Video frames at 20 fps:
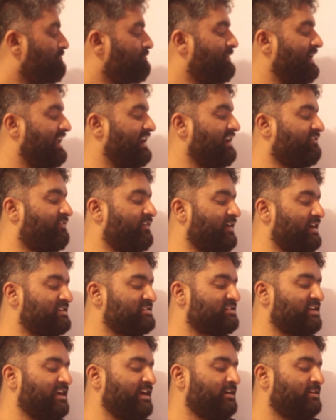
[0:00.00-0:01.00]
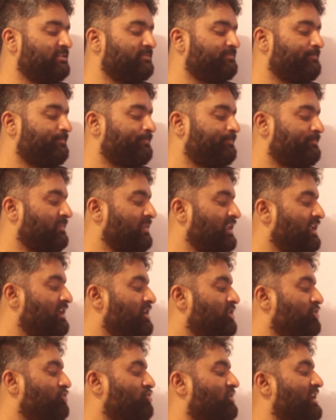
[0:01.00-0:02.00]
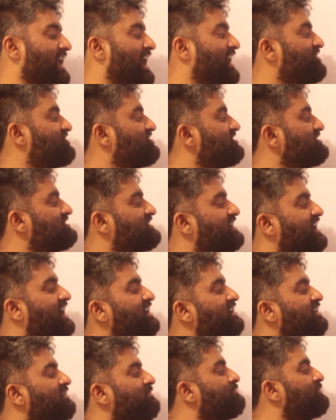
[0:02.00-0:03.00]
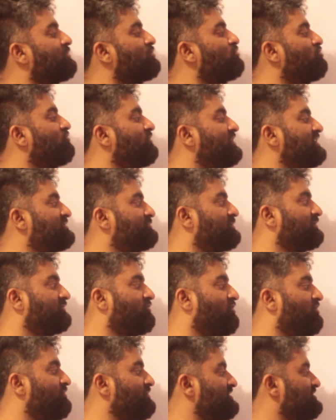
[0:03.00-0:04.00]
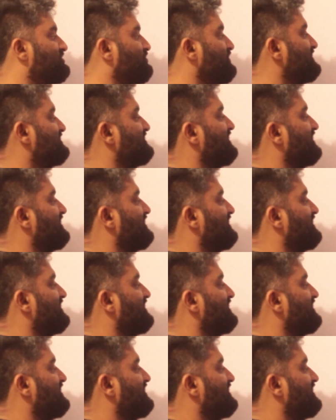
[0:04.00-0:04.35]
benefits, right? Your actions can improve its performance. So he's